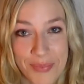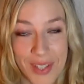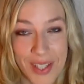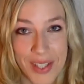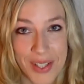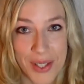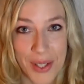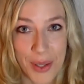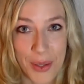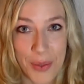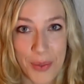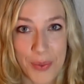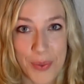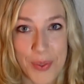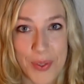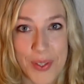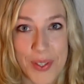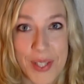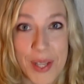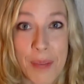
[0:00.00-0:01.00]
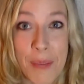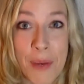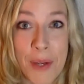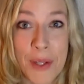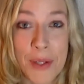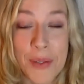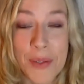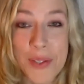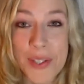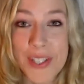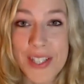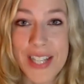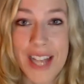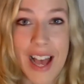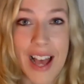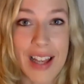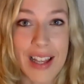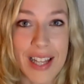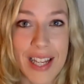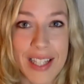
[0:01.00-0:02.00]
So someone who does
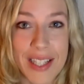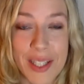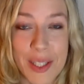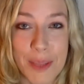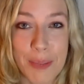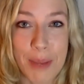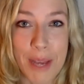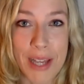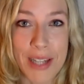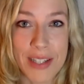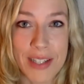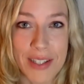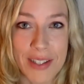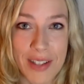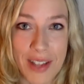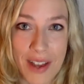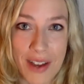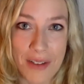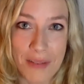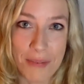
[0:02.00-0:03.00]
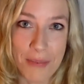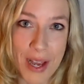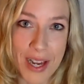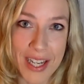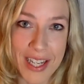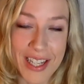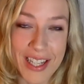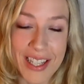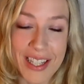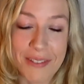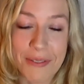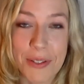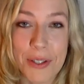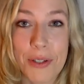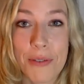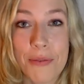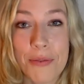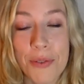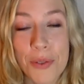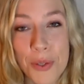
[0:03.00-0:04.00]
not like to spend a lot of money. If you're
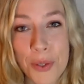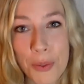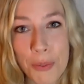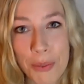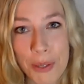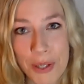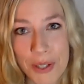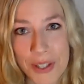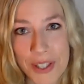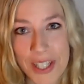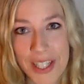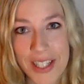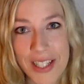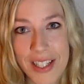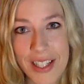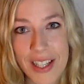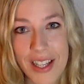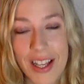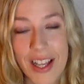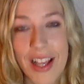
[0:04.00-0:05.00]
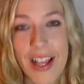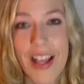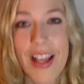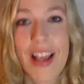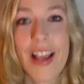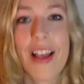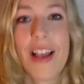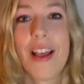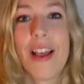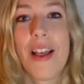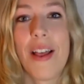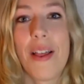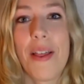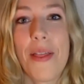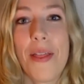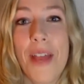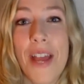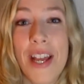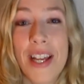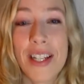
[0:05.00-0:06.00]
a frugal person,
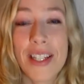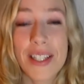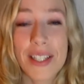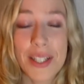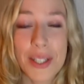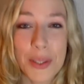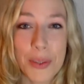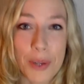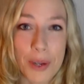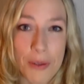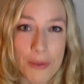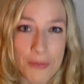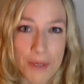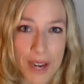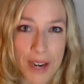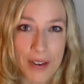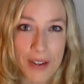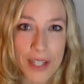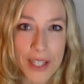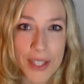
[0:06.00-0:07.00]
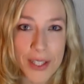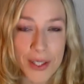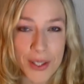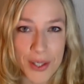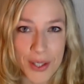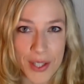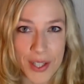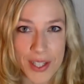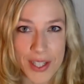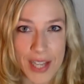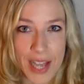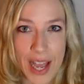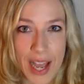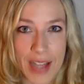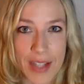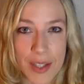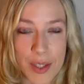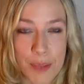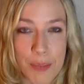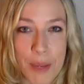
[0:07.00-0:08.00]
then you are very good
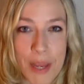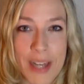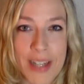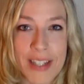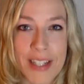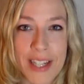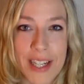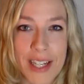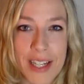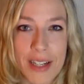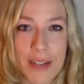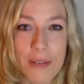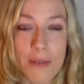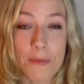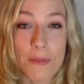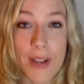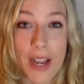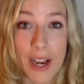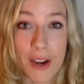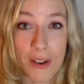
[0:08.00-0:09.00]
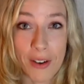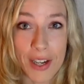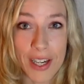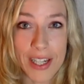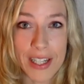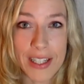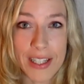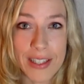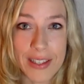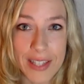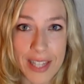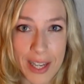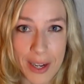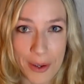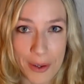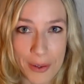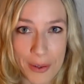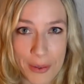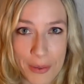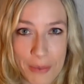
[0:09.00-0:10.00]
at spending very
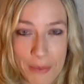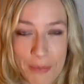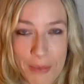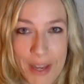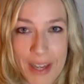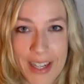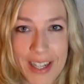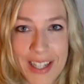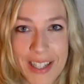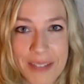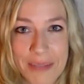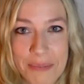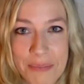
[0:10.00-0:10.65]
little money.